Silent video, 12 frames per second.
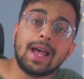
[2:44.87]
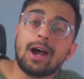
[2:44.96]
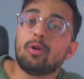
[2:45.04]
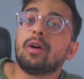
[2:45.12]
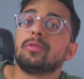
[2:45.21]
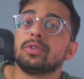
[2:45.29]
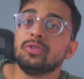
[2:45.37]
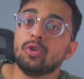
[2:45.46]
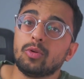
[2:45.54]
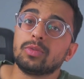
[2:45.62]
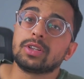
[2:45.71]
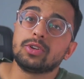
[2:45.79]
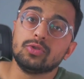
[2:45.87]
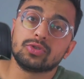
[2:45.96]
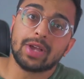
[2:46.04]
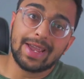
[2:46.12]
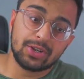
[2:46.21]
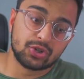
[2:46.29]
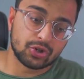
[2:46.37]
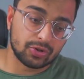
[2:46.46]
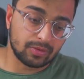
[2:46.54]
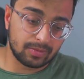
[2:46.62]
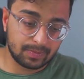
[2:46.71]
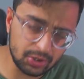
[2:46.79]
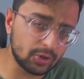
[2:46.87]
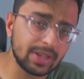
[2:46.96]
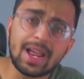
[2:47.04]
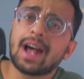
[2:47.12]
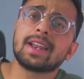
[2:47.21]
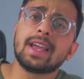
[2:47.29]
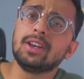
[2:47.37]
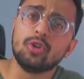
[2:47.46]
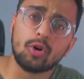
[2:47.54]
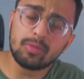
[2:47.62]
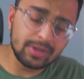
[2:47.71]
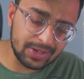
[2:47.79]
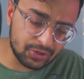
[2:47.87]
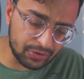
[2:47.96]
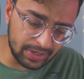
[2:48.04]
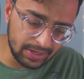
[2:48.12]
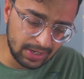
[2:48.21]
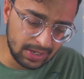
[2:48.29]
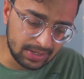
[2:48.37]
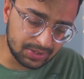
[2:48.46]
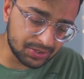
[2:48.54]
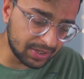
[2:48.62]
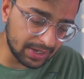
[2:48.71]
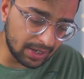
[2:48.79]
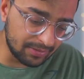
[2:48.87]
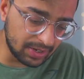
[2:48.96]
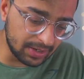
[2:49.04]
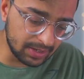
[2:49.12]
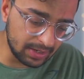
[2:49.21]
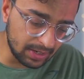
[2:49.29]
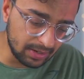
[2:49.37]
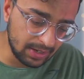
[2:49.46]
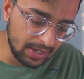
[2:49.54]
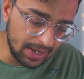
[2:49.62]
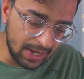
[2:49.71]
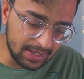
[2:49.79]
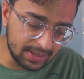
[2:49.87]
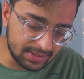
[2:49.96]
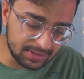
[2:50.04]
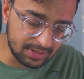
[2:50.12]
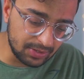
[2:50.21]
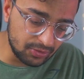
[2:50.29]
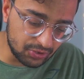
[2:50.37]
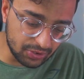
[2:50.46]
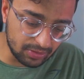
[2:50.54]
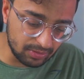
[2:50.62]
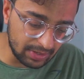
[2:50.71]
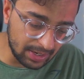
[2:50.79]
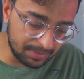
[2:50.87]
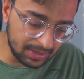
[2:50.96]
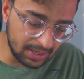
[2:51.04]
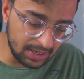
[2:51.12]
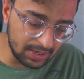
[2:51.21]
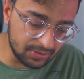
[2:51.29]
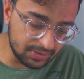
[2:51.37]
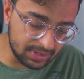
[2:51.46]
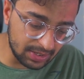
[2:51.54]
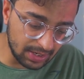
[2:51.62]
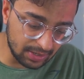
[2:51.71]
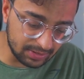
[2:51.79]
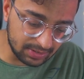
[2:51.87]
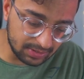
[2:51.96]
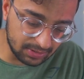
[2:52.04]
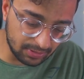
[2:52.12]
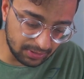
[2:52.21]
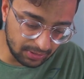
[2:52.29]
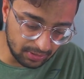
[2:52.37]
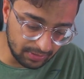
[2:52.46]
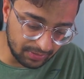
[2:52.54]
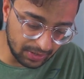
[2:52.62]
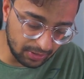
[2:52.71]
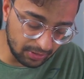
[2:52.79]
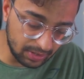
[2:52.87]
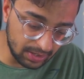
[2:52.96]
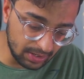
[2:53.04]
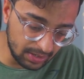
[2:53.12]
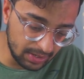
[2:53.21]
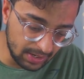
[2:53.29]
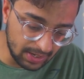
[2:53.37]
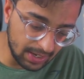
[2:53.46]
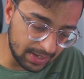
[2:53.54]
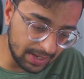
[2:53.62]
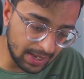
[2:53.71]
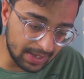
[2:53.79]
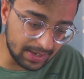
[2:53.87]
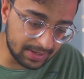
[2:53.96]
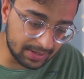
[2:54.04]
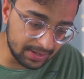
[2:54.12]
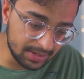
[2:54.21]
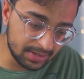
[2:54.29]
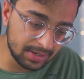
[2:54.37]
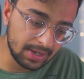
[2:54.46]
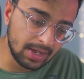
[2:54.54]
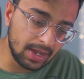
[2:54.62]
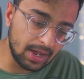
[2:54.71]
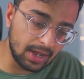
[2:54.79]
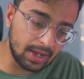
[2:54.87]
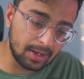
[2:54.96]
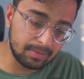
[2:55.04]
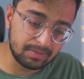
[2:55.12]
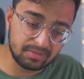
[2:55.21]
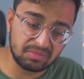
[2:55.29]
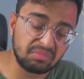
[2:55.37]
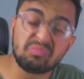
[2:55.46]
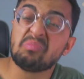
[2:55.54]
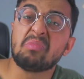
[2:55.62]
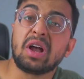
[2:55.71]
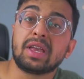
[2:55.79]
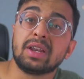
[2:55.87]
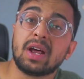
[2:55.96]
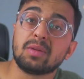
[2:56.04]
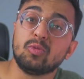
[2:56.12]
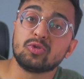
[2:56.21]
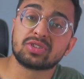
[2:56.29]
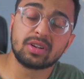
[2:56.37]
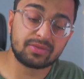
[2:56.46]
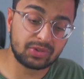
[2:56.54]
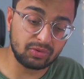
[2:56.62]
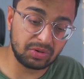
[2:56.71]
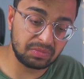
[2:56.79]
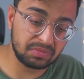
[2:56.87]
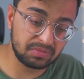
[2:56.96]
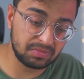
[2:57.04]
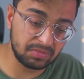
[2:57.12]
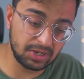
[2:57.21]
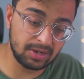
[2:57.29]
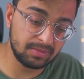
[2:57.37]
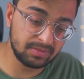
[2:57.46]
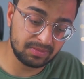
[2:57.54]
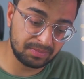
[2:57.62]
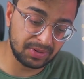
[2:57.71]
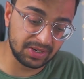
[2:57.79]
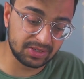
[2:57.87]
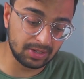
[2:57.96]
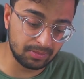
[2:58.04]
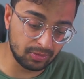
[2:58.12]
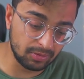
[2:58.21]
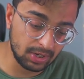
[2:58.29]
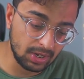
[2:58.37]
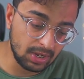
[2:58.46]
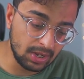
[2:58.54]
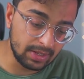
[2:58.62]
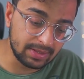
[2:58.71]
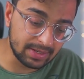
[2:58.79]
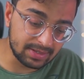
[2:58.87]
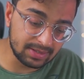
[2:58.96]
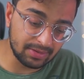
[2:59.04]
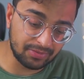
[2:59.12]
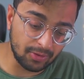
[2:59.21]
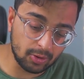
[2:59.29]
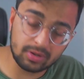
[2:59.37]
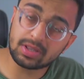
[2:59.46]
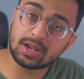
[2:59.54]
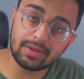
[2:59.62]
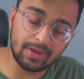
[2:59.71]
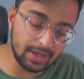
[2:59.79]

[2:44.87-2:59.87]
how I would normally use a journal. You can add a normal entry, just like I've done here. Hey, this is the new journal app, keen to see how this is gonna go. If I go here and edit it, um, I can add more stuff to it. Yeah, pretty simple. This is a photo that I've